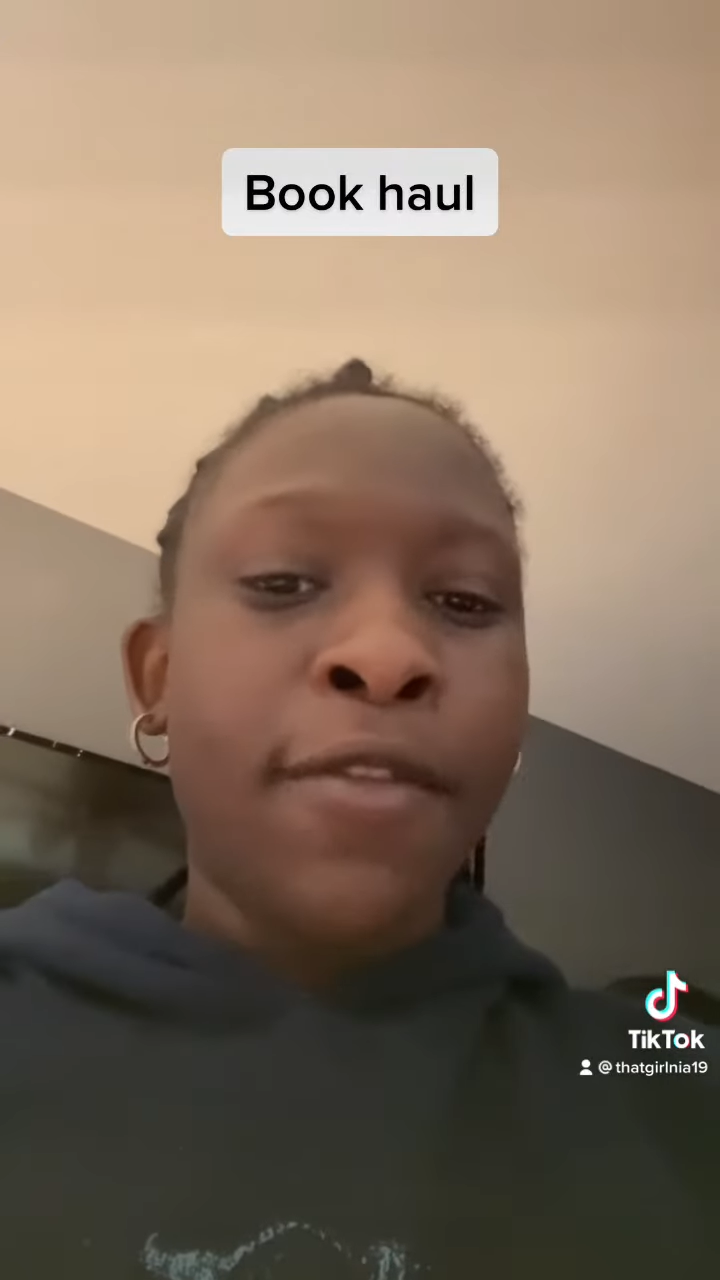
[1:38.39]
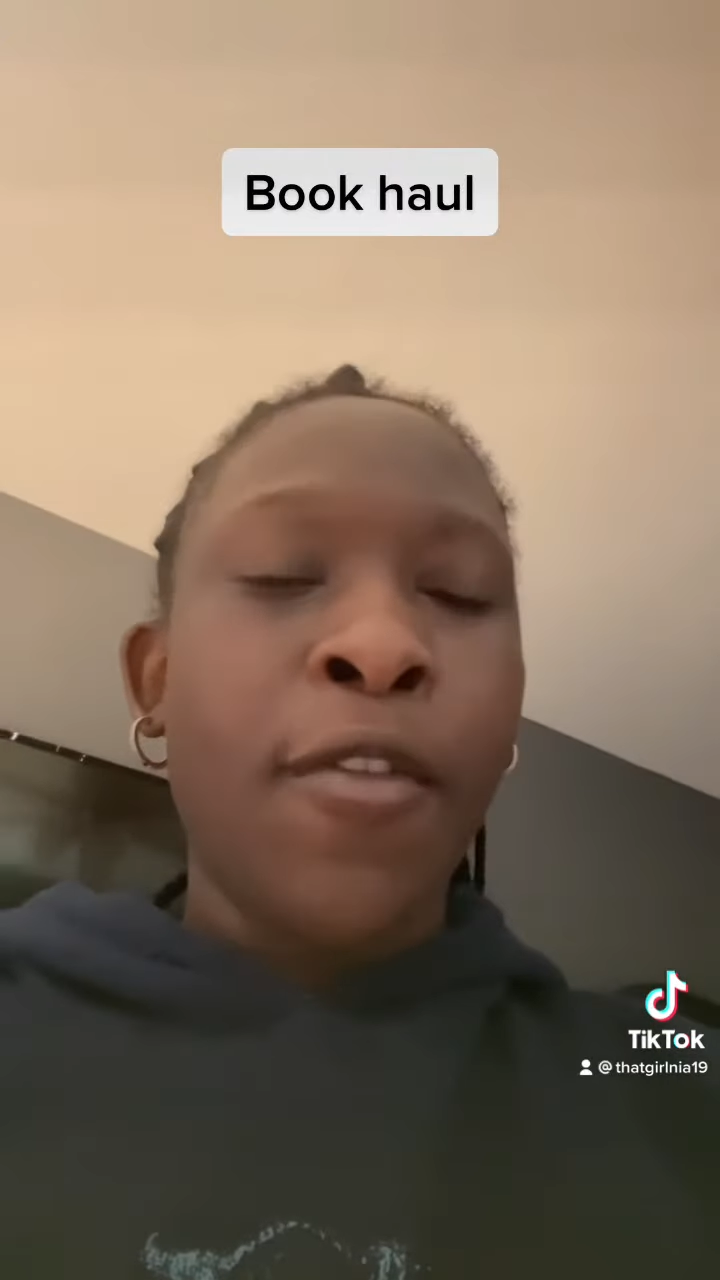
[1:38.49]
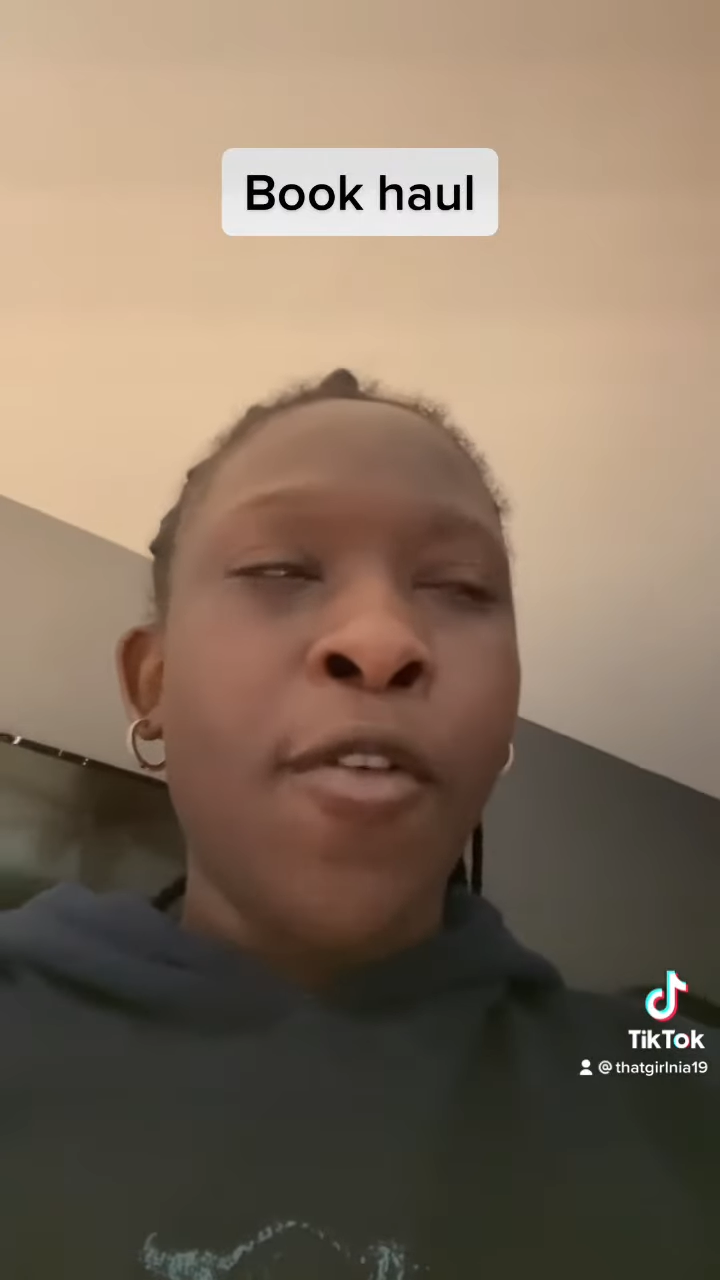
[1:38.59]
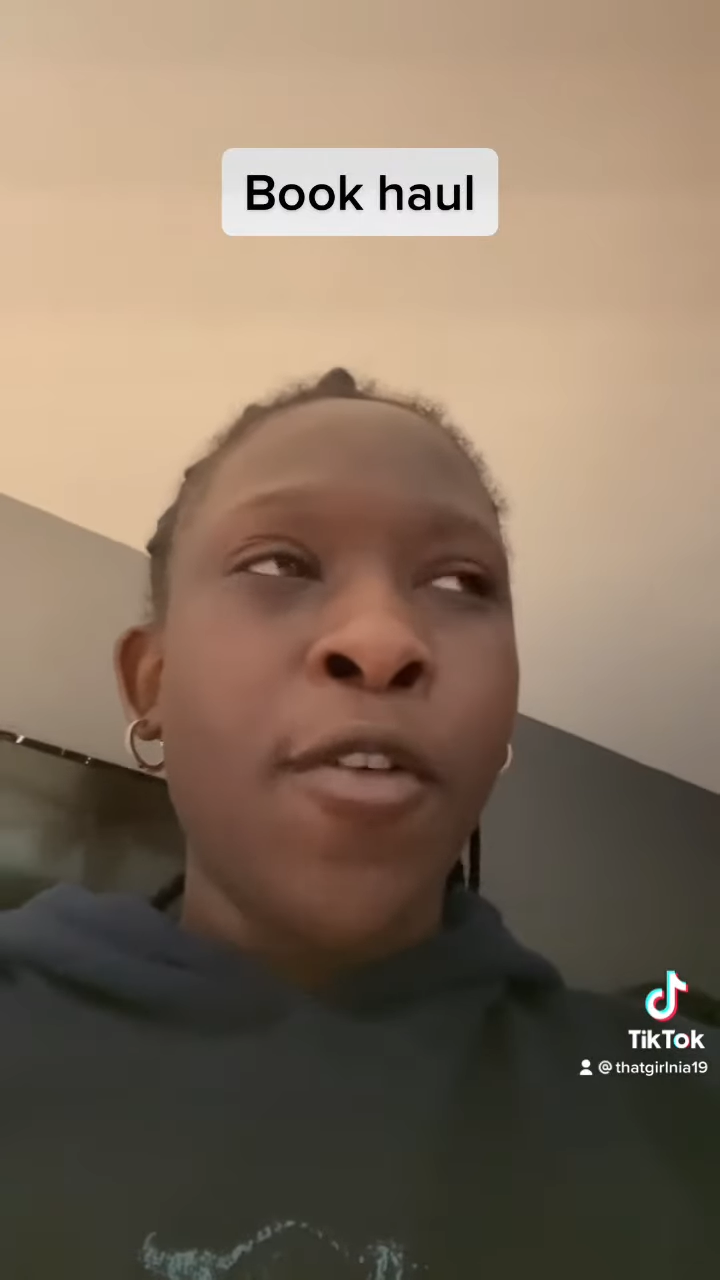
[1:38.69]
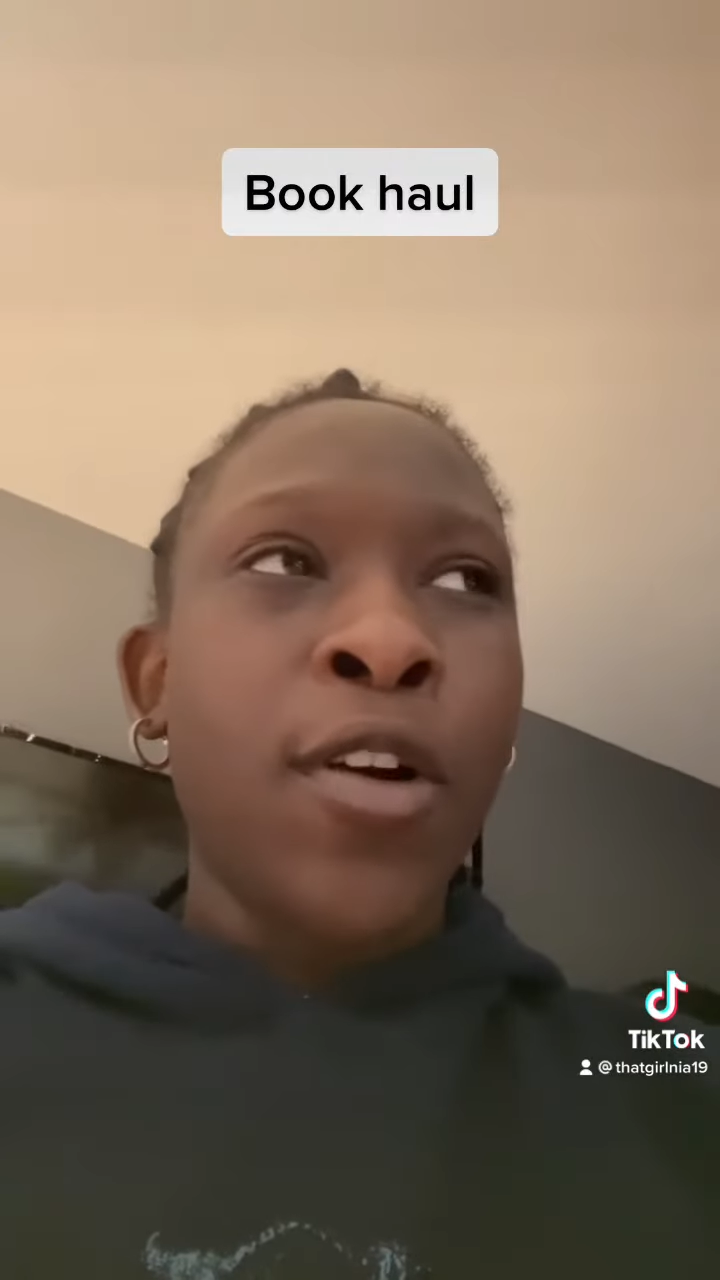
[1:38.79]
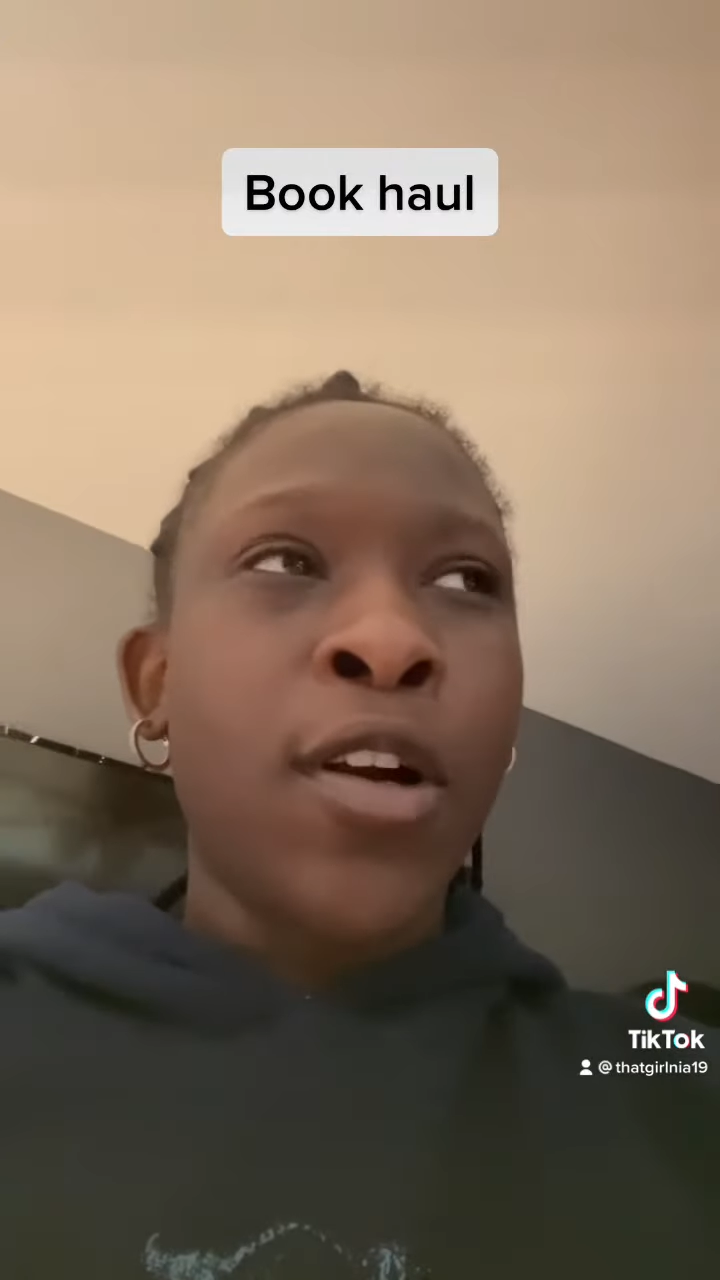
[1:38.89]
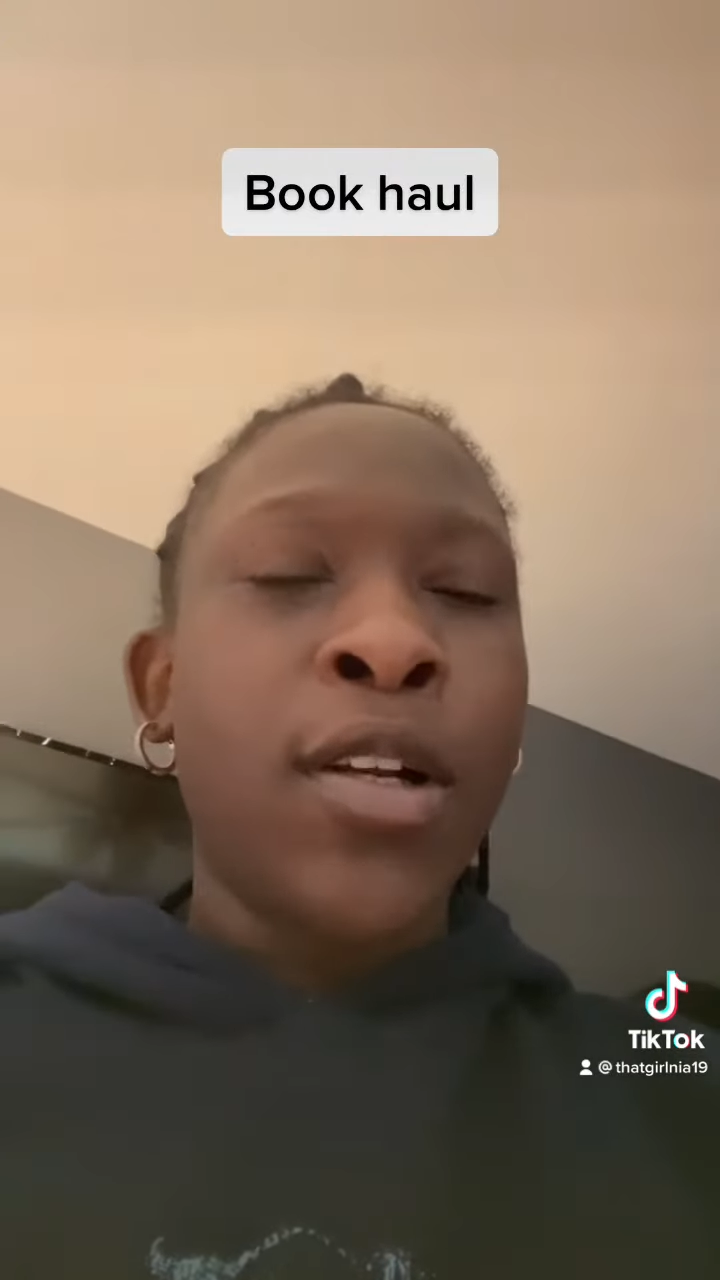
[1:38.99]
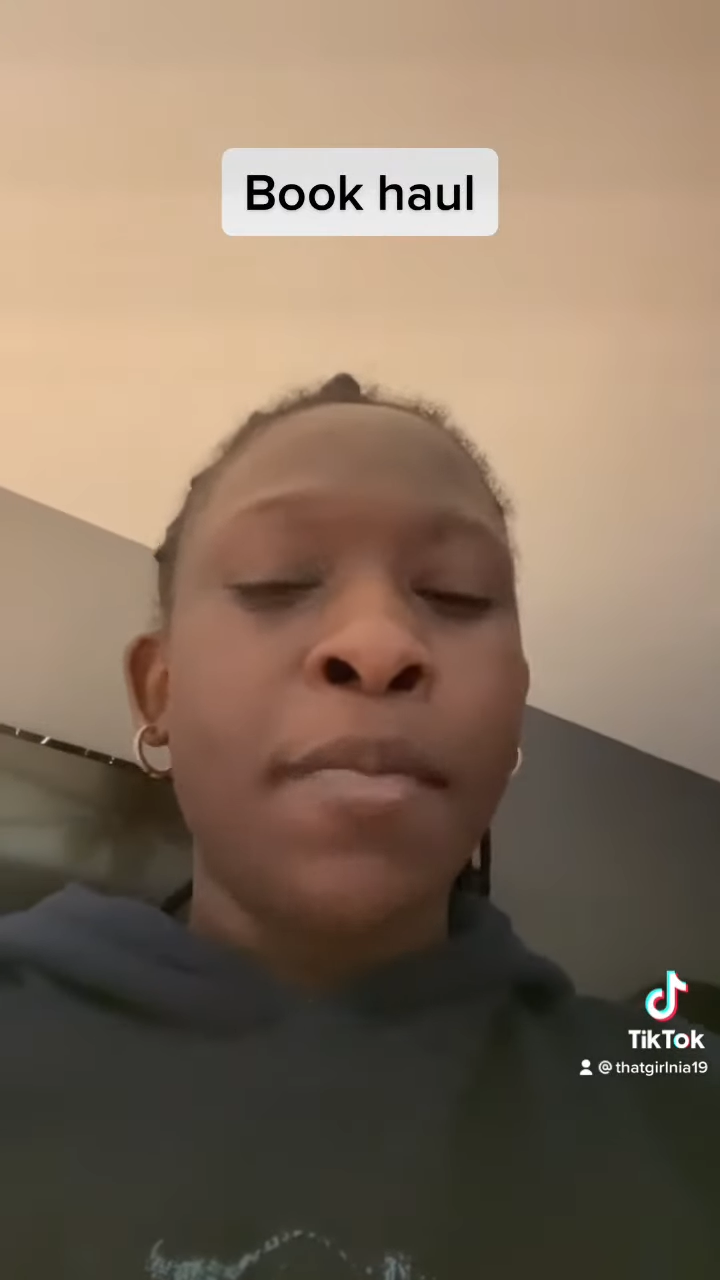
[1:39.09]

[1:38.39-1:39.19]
for